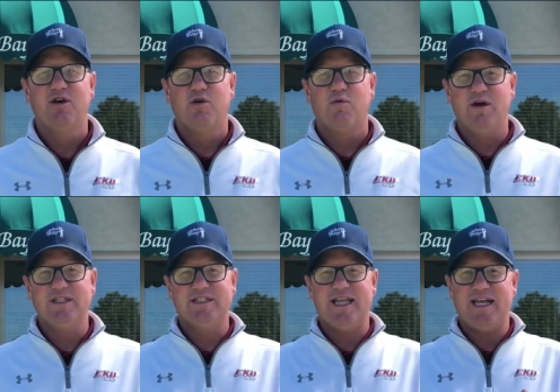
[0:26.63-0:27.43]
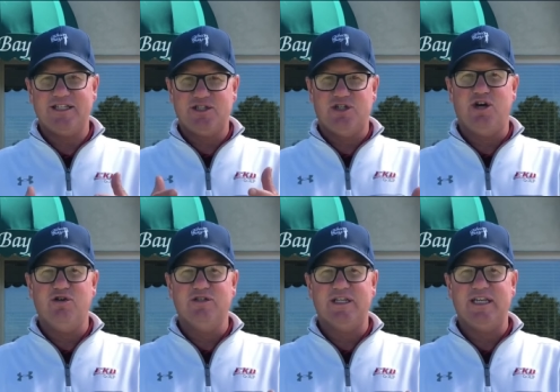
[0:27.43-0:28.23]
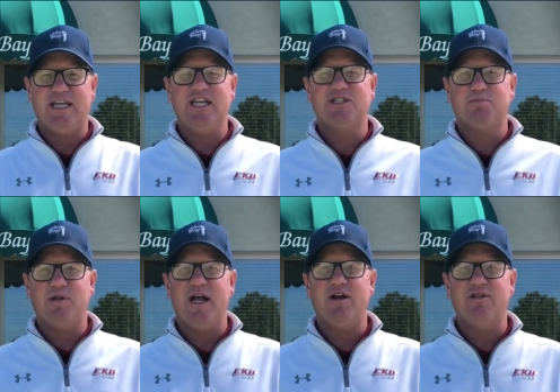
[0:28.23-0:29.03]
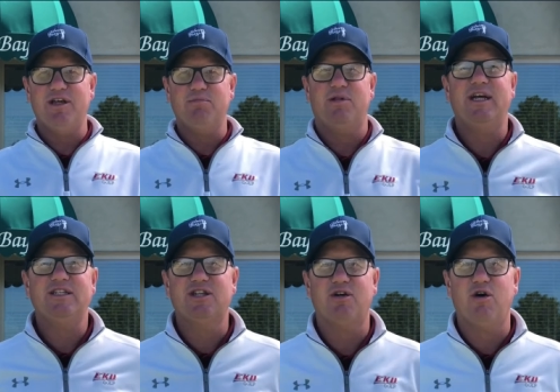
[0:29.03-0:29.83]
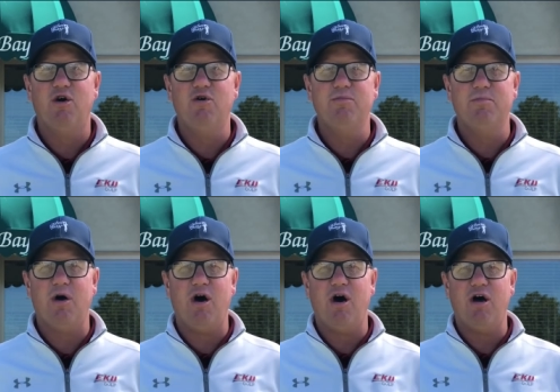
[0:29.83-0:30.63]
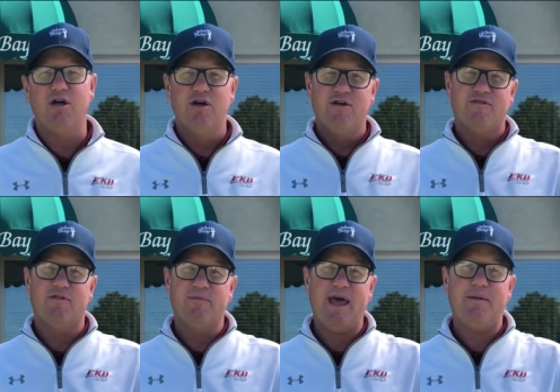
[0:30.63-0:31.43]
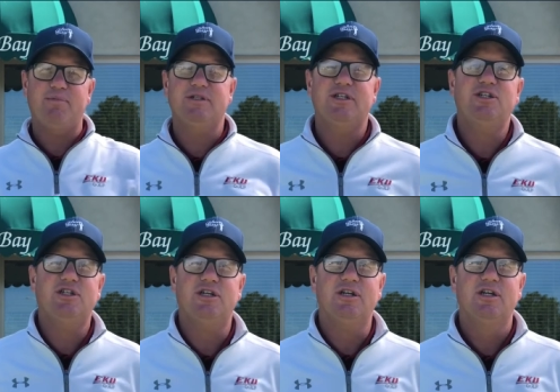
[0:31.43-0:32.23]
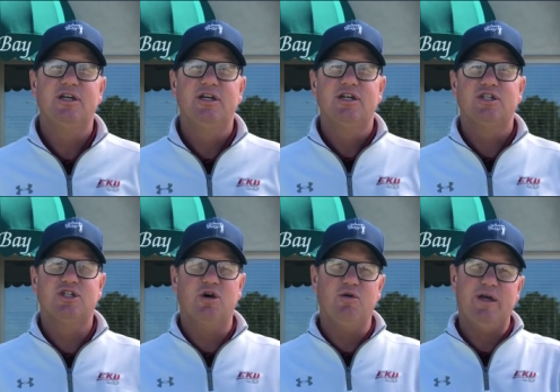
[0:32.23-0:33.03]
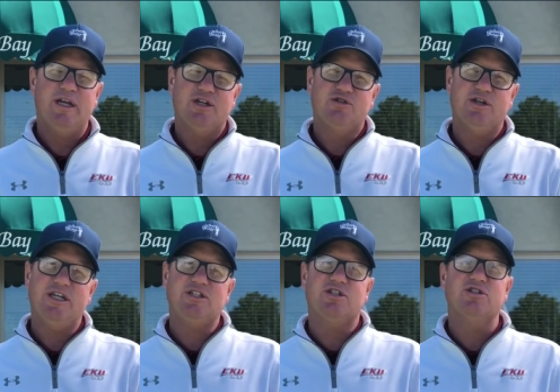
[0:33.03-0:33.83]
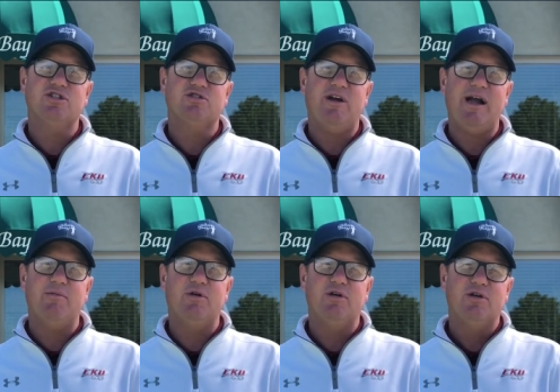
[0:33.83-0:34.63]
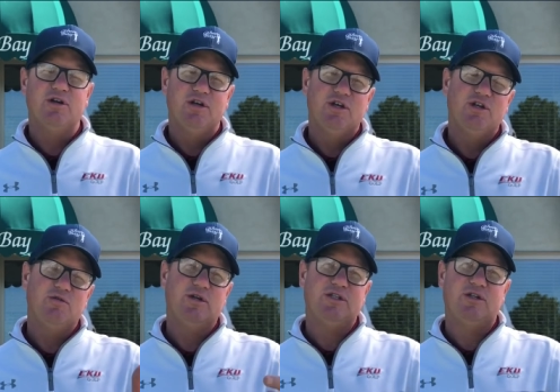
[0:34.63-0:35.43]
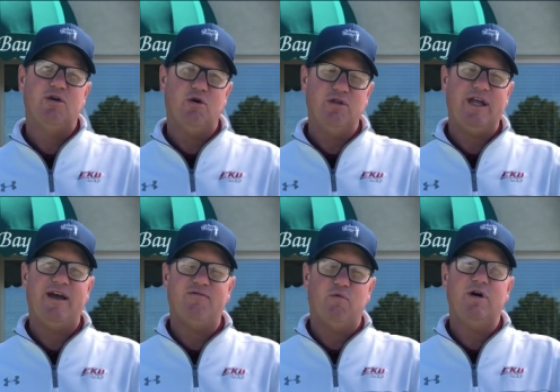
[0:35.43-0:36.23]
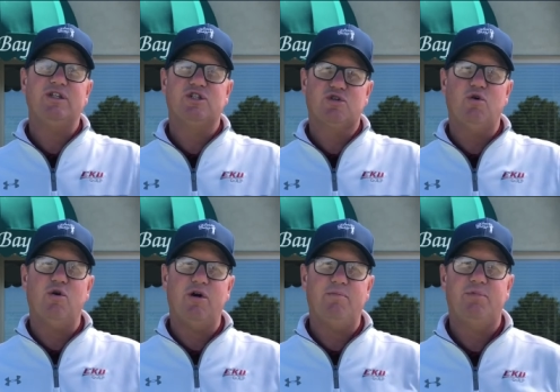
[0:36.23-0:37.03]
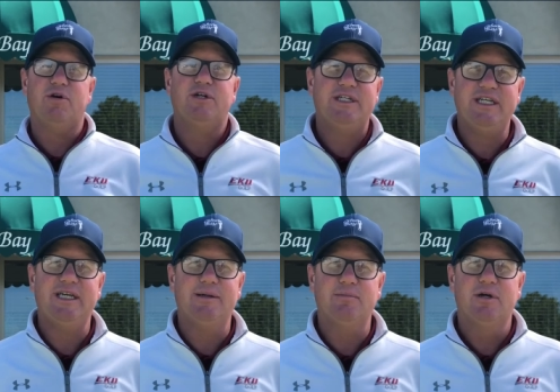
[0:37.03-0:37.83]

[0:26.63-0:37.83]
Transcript: Once that's chosen, each player then plays their own ball from that position. So in a traditional scramble, you would only have one score per team.